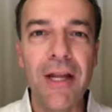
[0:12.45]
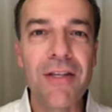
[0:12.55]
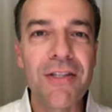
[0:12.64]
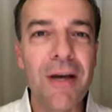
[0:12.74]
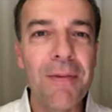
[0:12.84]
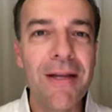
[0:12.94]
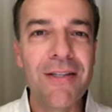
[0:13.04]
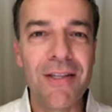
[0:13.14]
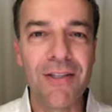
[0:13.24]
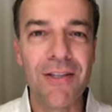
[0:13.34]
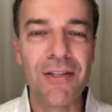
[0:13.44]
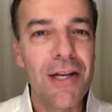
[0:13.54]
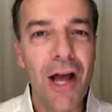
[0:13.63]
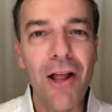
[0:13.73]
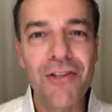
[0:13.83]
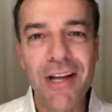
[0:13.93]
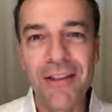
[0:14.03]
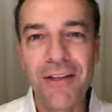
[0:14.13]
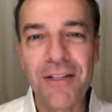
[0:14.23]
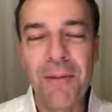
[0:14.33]
In some instances, knowledge like
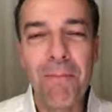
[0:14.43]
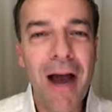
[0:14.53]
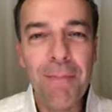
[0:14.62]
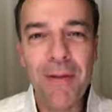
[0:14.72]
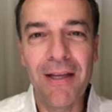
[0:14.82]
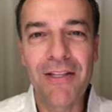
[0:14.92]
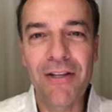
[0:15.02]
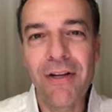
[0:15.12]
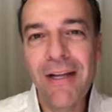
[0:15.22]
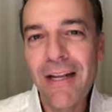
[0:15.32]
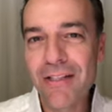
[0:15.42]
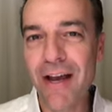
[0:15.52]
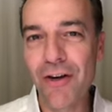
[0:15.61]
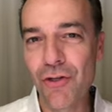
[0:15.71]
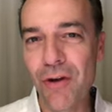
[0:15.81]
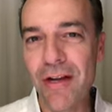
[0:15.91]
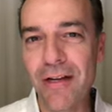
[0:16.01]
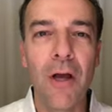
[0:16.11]
this might be considered insider trading.